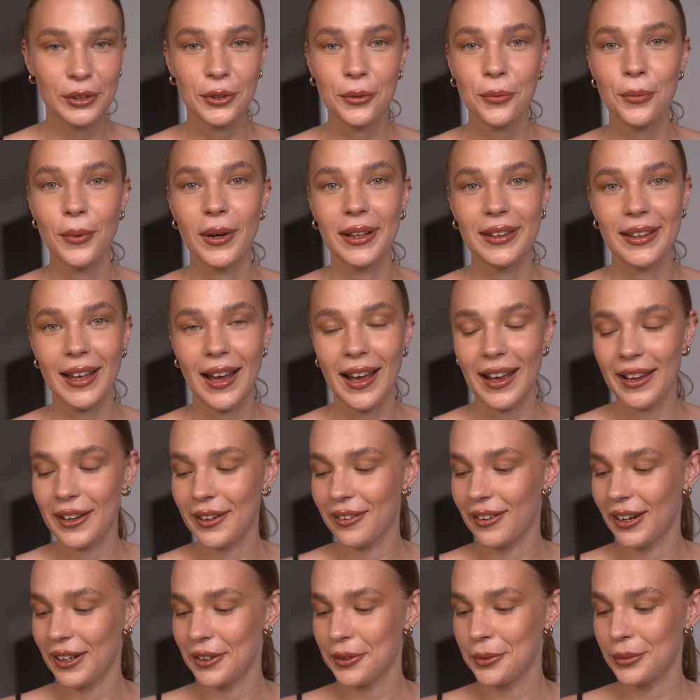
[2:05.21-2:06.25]
do one
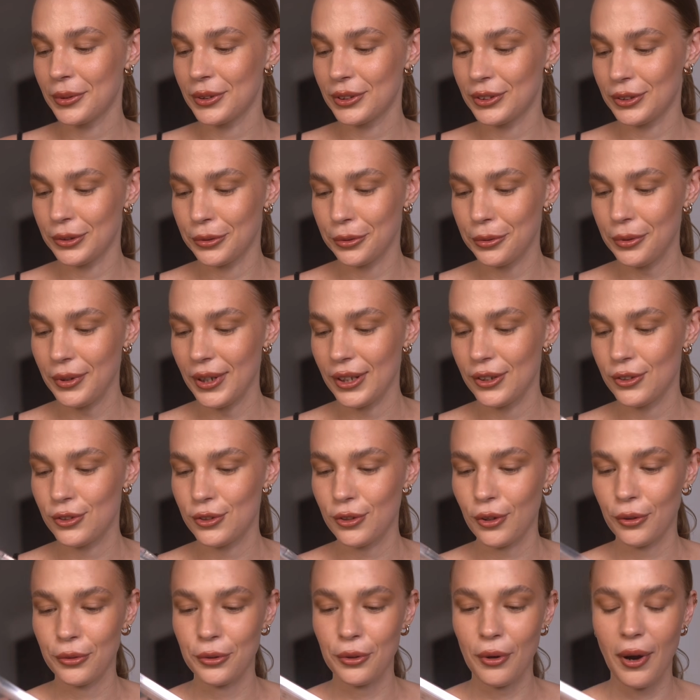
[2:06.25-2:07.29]
eye right with you and
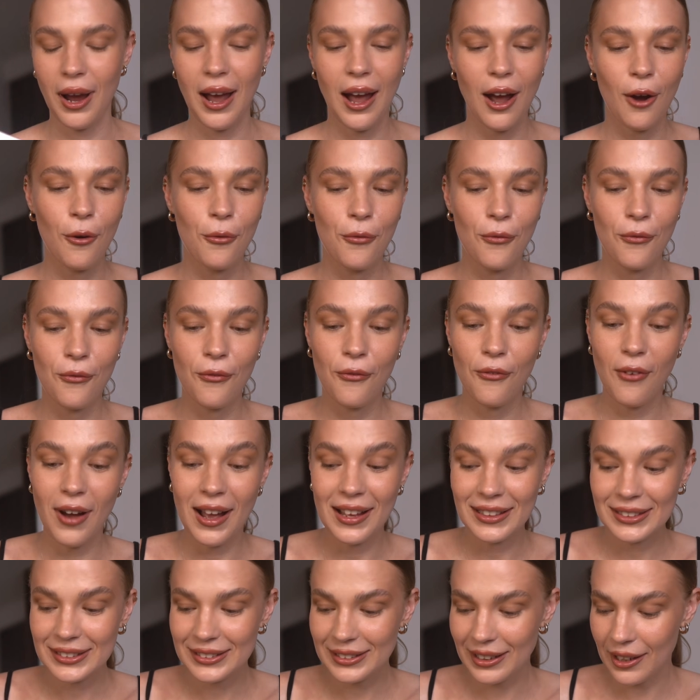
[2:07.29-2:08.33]
show you how
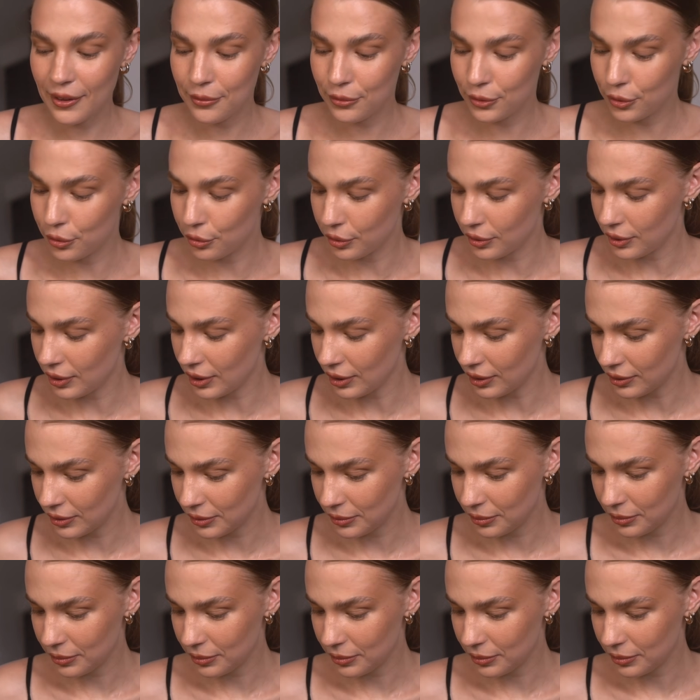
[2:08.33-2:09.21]
fast I'm doing this.